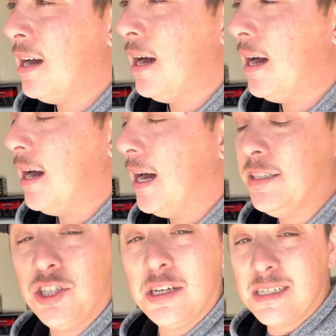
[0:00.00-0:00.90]
I
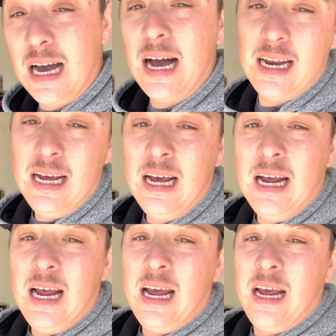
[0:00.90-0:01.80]
just got
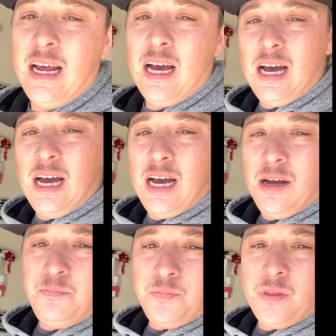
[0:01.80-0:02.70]

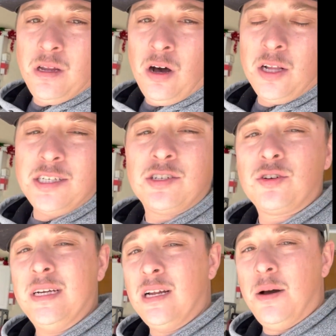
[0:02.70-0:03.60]
a Holley
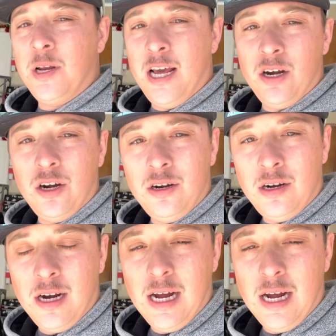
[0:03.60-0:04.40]
Street Dominator